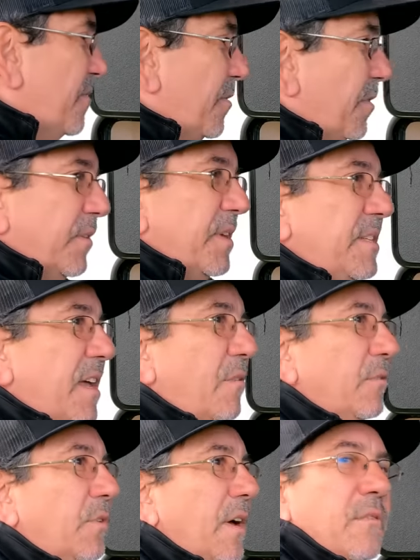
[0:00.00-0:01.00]
all this
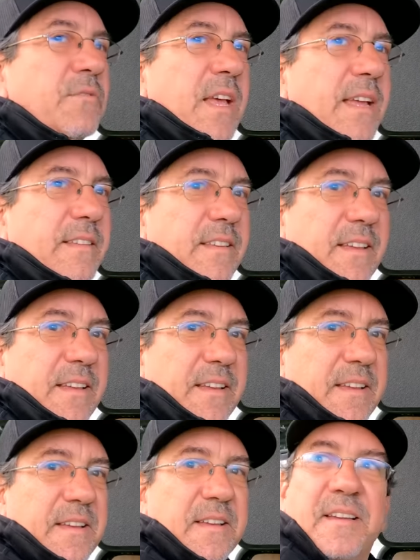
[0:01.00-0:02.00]

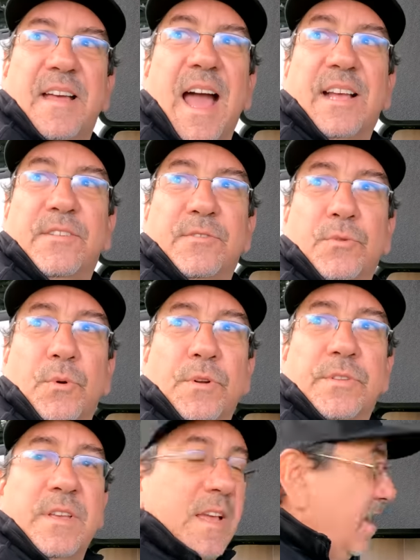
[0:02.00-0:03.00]
outside. Access
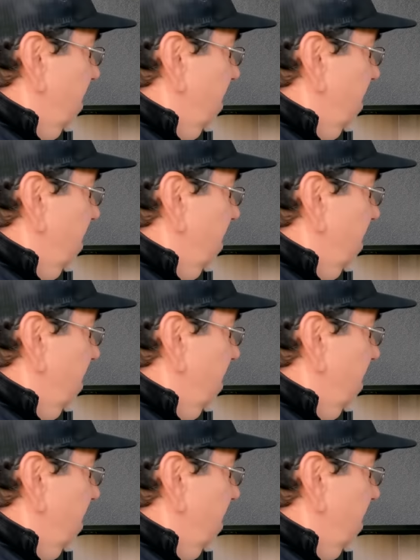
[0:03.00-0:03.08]
doors,